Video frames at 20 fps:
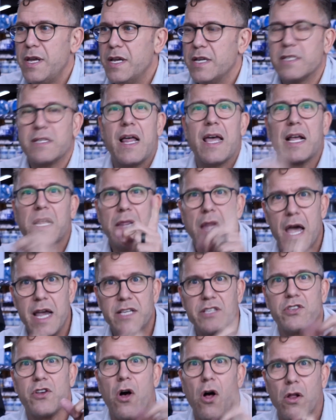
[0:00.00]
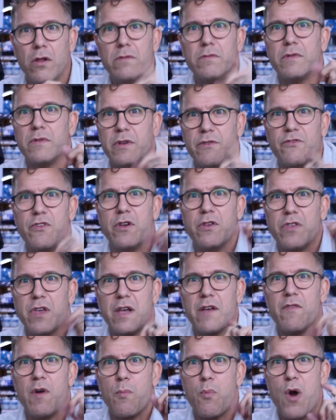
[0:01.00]
is like Lysol, if you
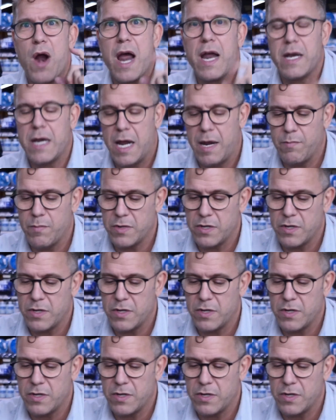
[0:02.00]
think of a brand name,